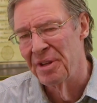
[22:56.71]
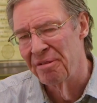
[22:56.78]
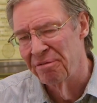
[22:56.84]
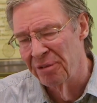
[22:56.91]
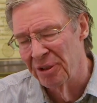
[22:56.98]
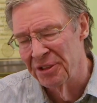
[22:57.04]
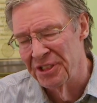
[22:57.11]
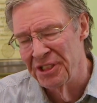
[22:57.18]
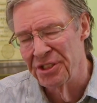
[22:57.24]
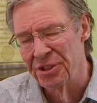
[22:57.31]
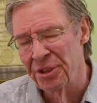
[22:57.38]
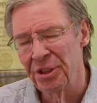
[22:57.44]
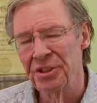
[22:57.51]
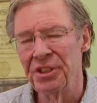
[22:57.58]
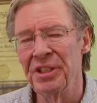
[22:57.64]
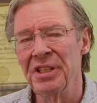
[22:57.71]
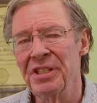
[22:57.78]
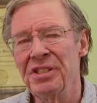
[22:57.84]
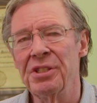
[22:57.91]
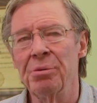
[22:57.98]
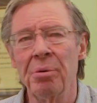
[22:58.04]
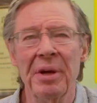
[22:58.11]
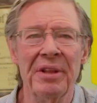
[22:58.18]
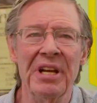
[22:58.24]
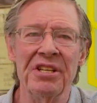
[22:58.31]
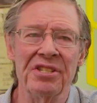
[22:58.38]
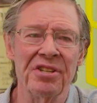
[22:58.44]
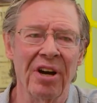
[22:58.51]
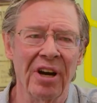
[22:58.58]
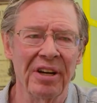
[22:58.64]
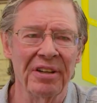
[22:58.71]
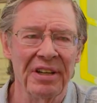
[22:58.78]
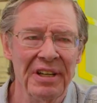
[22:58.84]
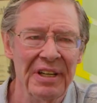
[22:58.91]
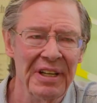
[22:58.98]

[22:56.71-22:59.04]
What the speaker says: the first insertion to when they start